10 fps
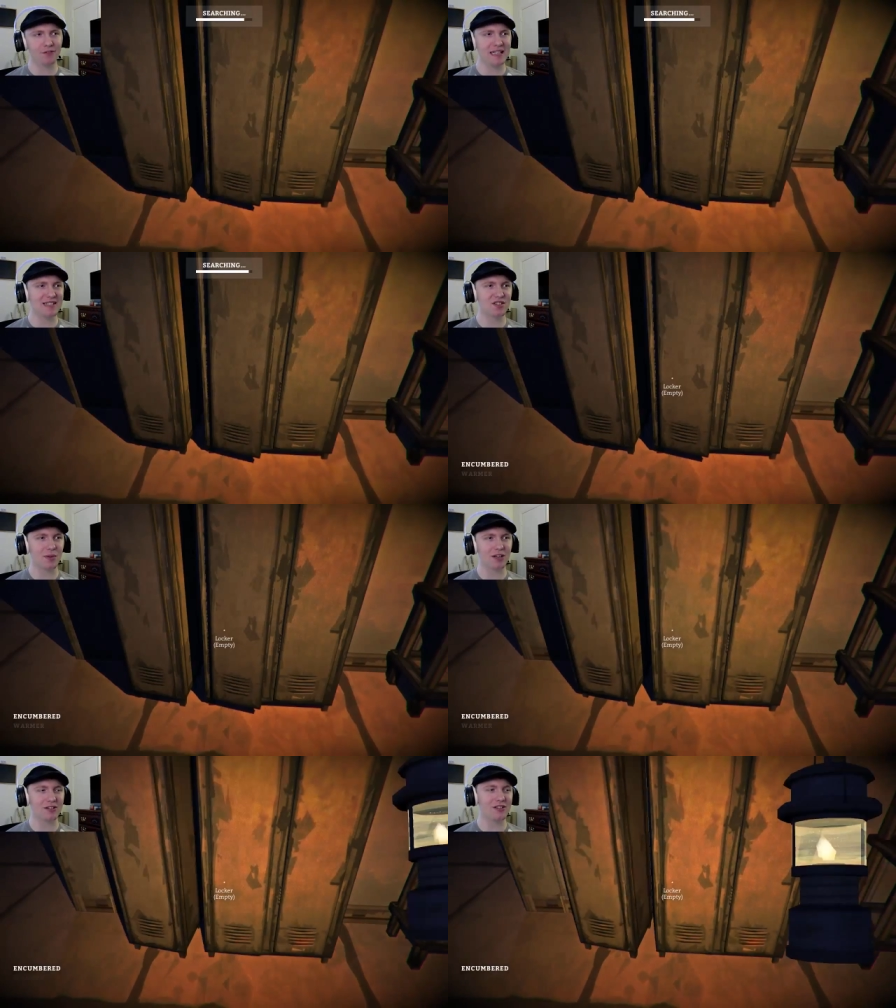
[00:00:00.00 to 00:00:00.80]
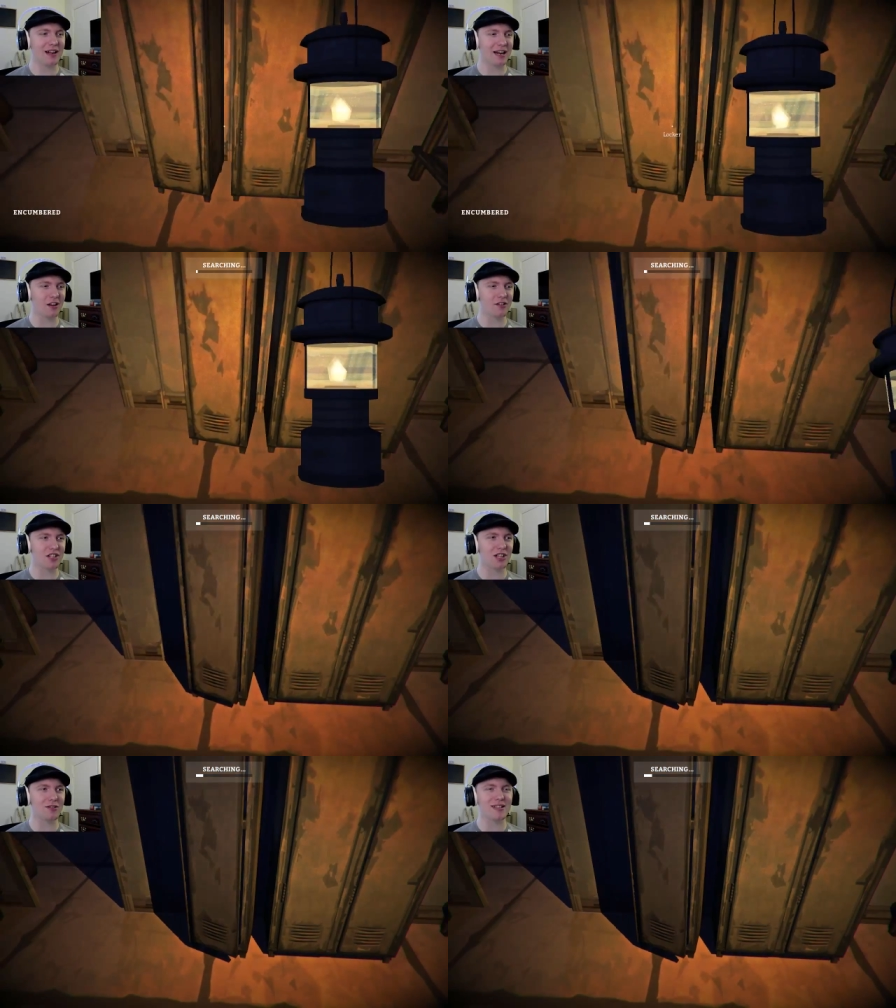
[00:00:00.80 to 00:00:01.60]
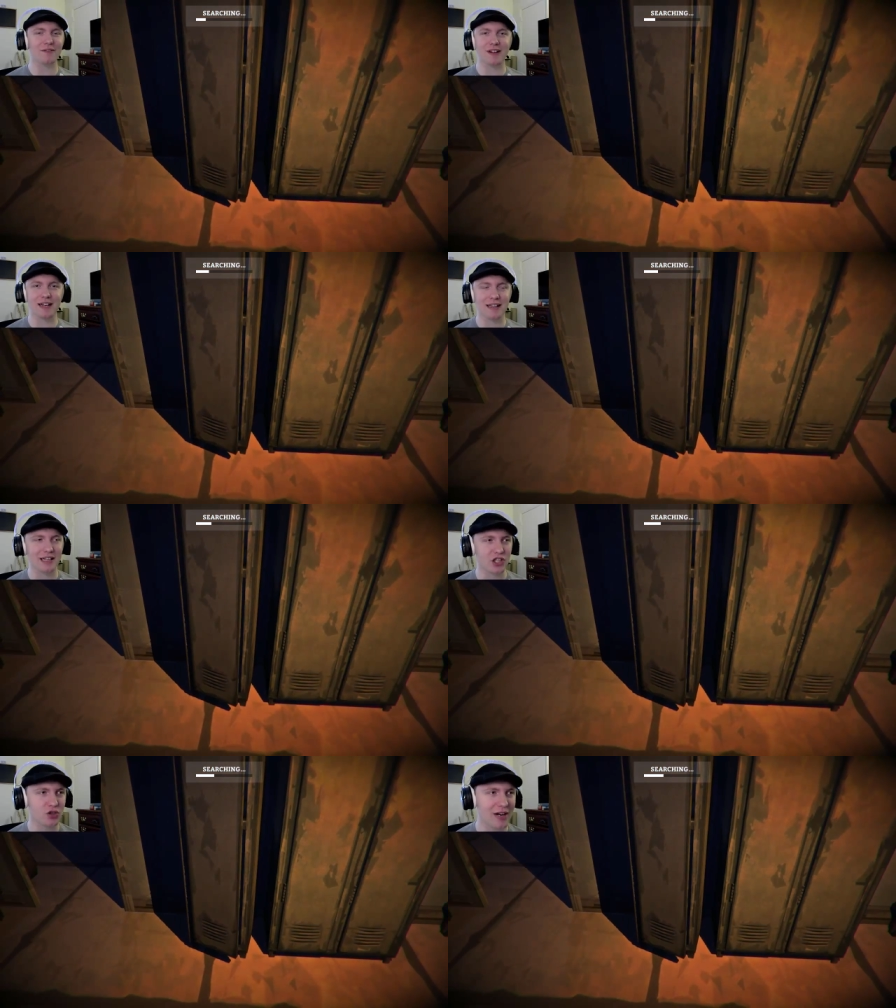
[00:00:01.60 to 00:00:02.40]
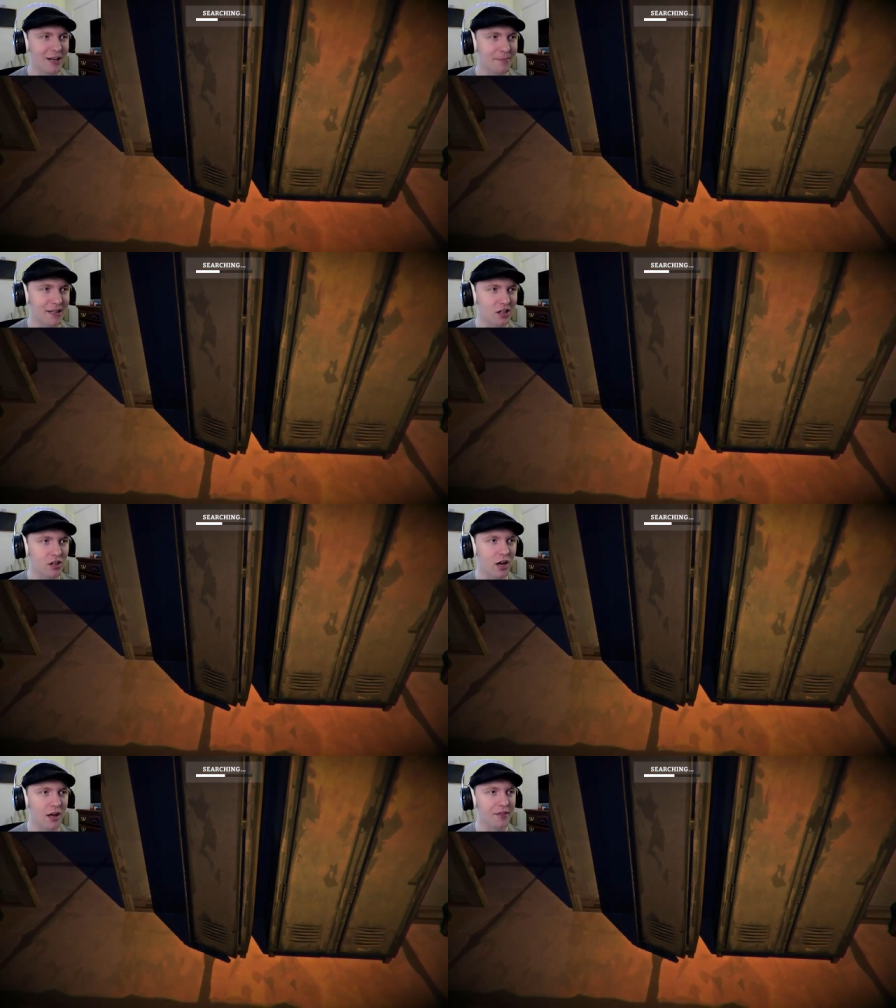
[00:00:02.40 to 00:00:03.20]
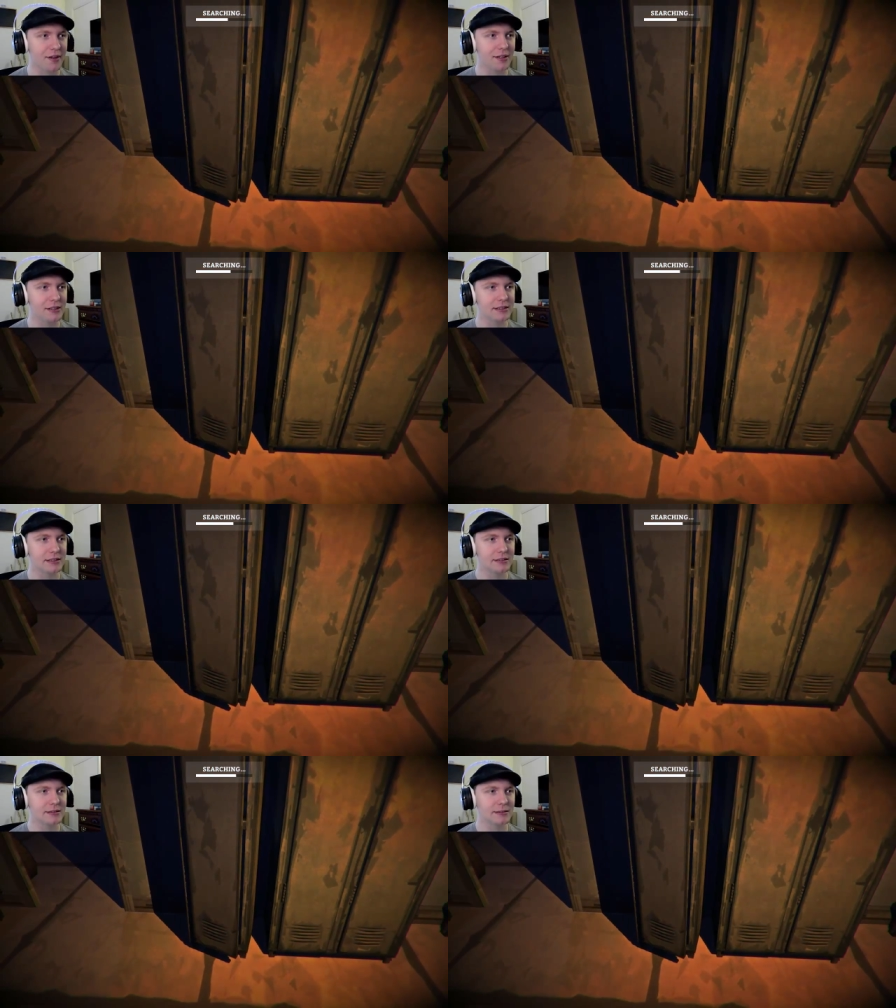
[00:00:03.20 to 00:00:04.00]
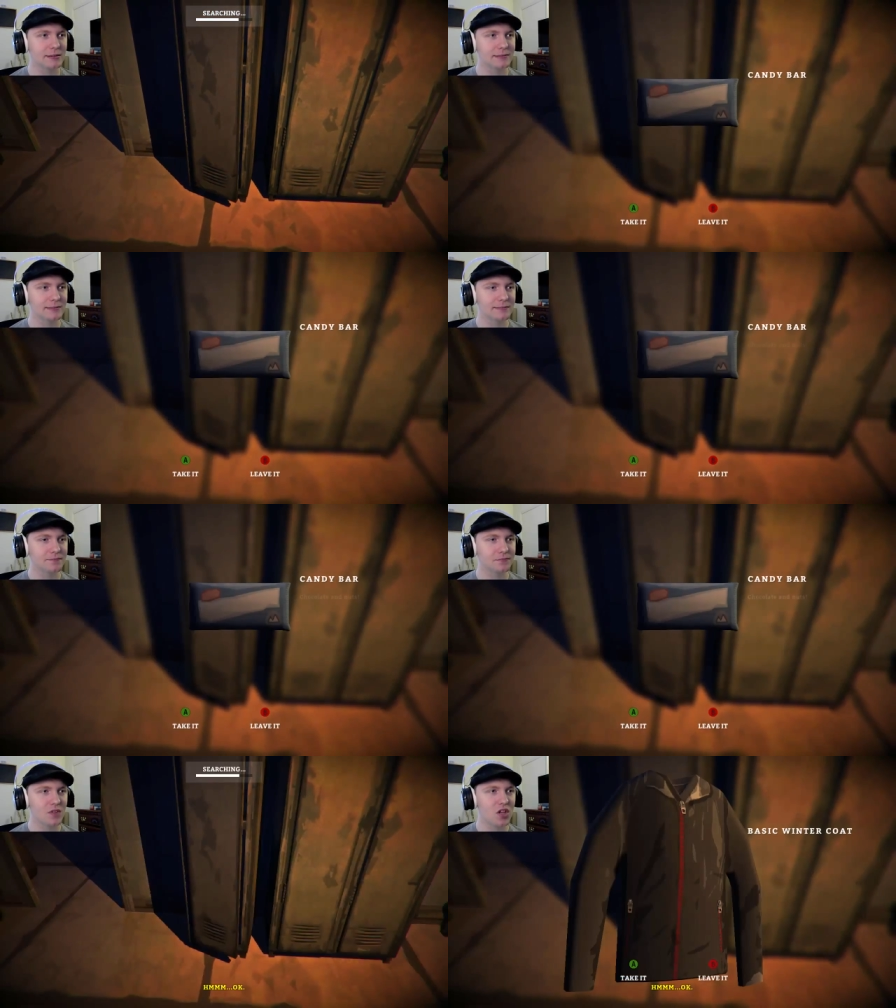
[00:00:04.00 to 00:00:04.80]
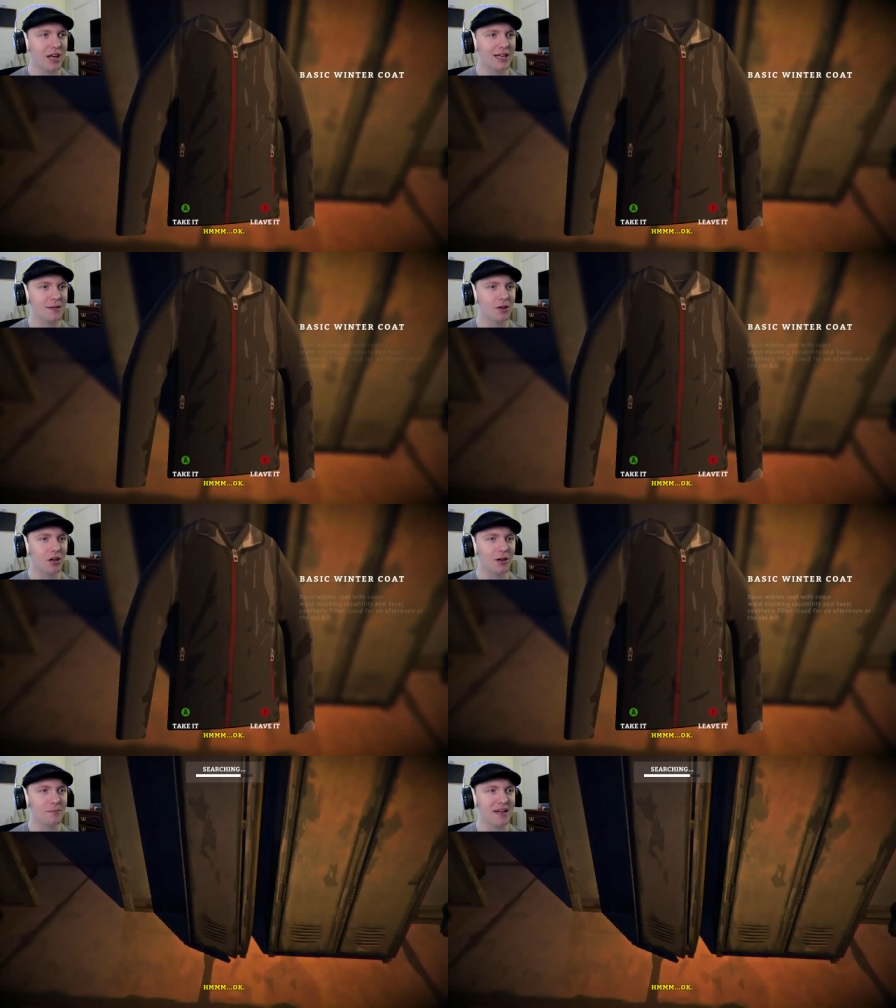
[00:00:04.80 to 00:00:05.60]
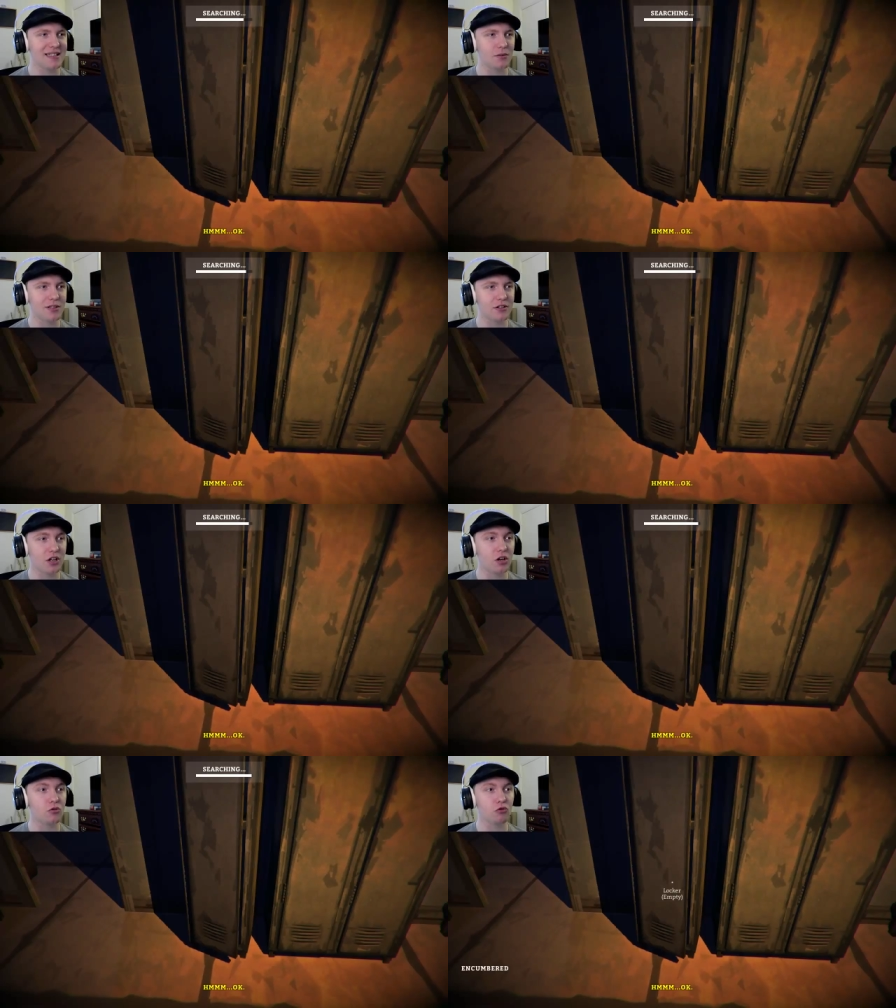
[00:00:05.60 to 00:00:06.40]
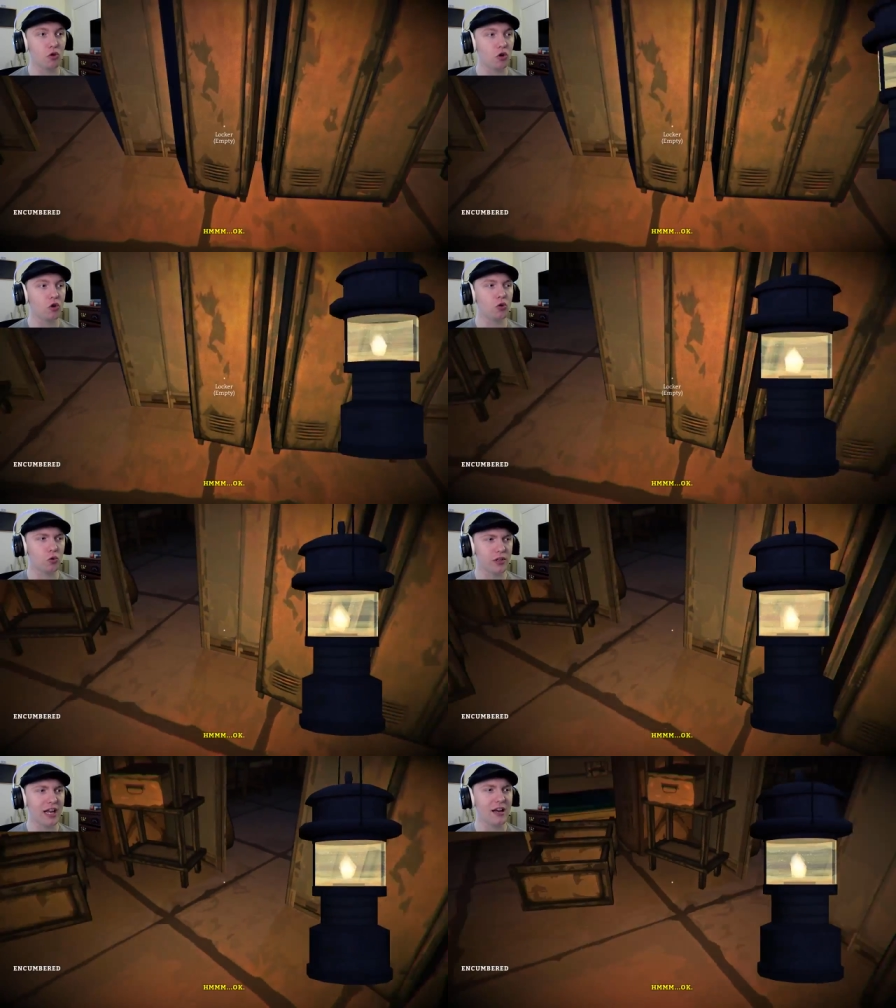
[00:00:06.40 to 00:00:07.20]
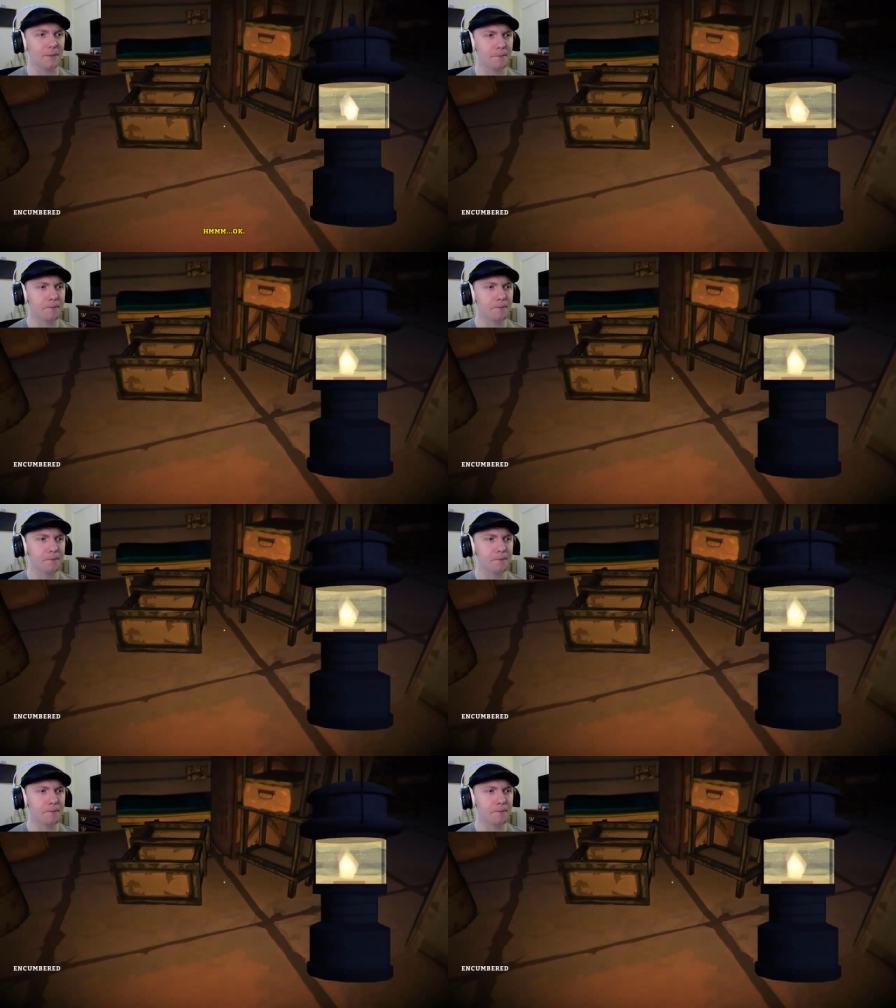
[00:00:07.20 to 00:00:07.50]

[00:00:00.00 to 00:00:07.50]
Fleece sweater, dude. I got all those clothes I forgot to like shred up into cloth. Candy bar, basic winter coat. Ooh, yeah.